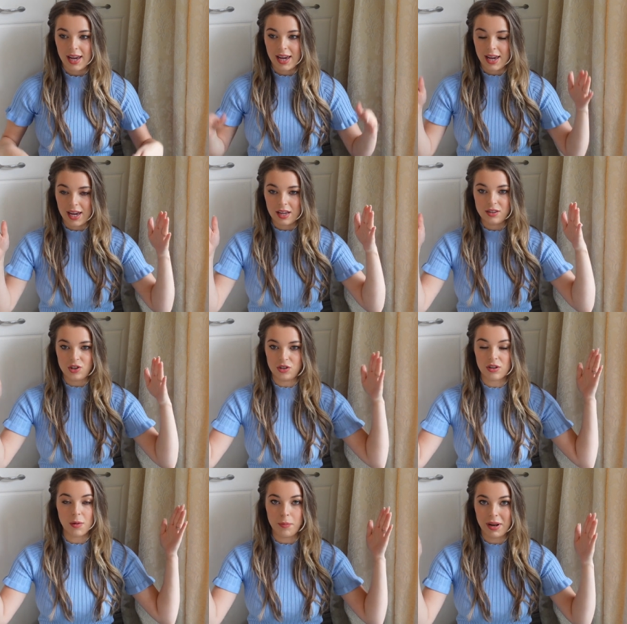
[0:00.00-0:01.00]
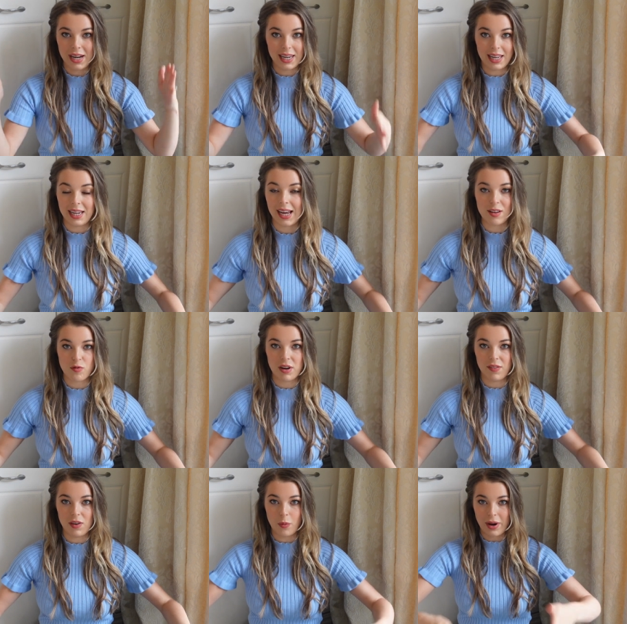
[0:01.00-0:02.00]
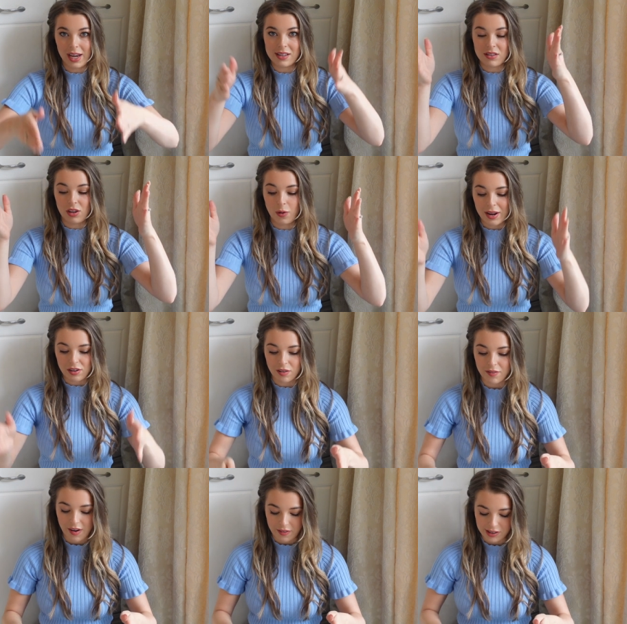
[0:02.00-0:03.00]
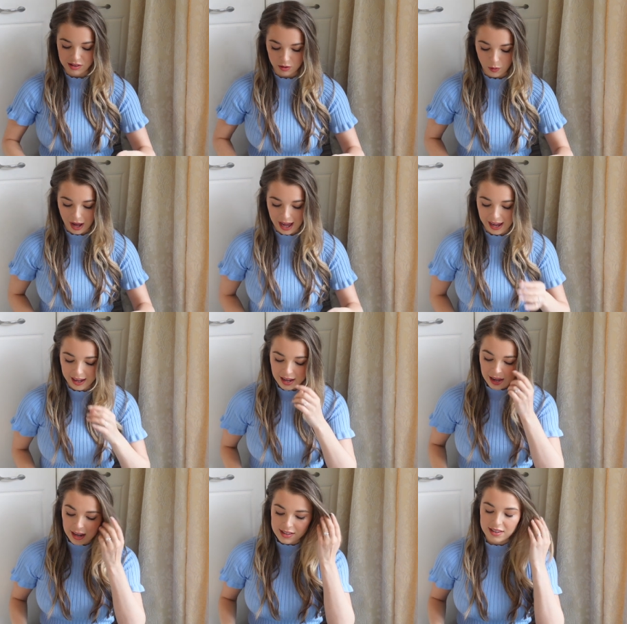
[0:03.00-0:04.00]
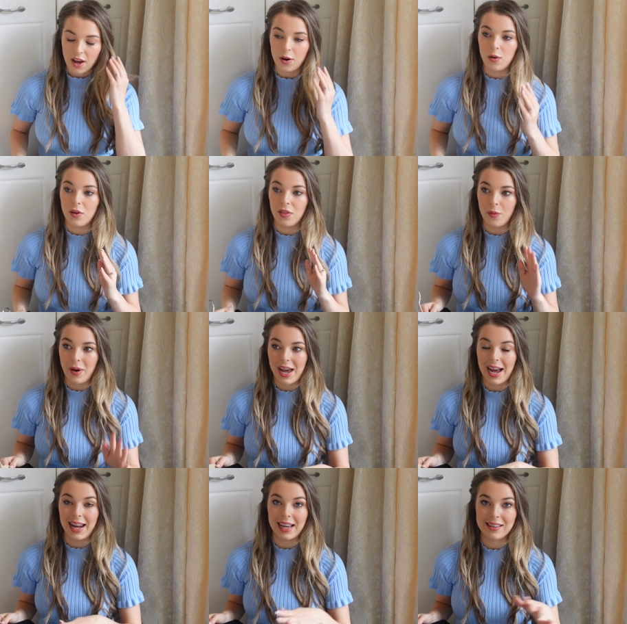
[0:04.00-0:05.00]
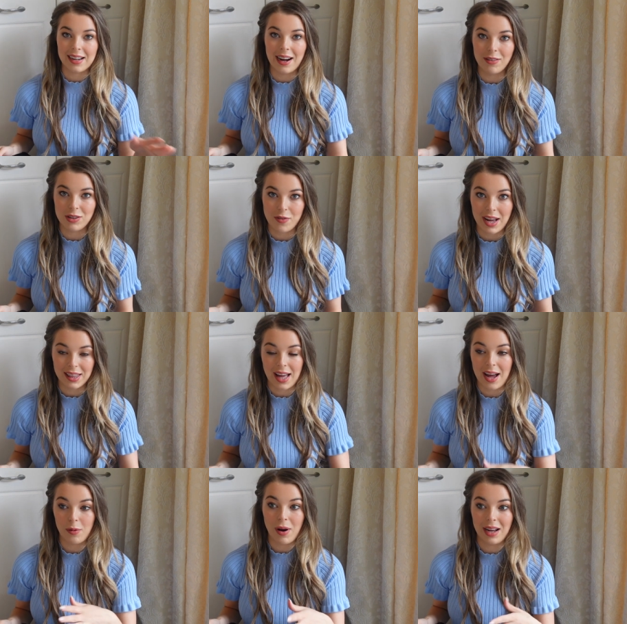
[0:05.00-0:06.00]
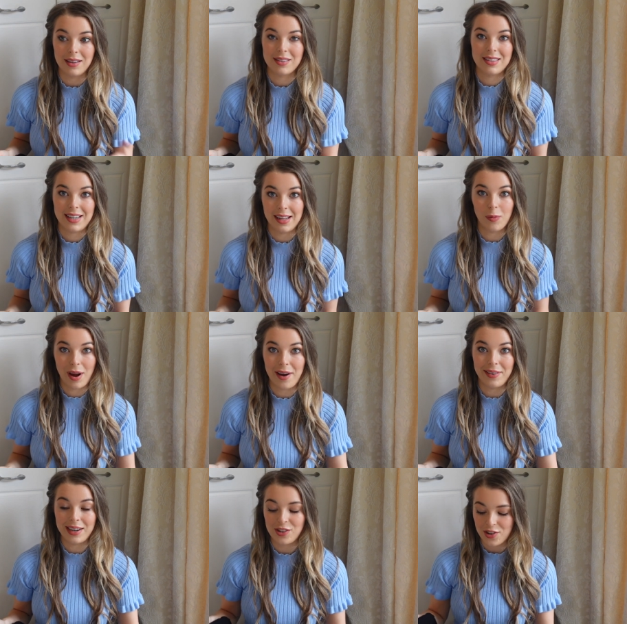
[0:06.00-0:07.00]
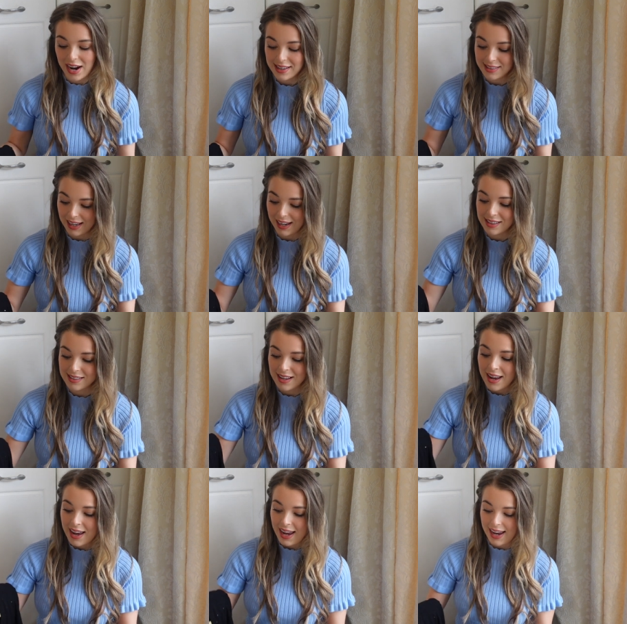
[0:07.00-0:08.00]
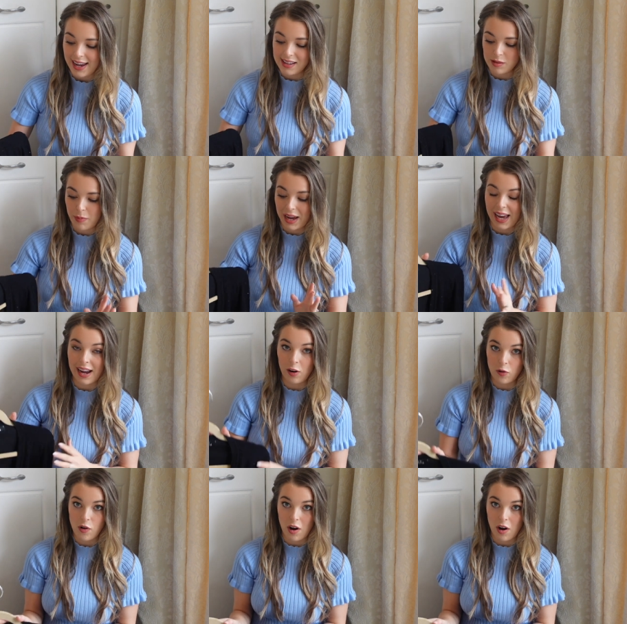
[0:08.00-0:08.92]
it just completely gets rid of your waist so you end up very square so the way I like to counteract that while still wearing dresses is by getting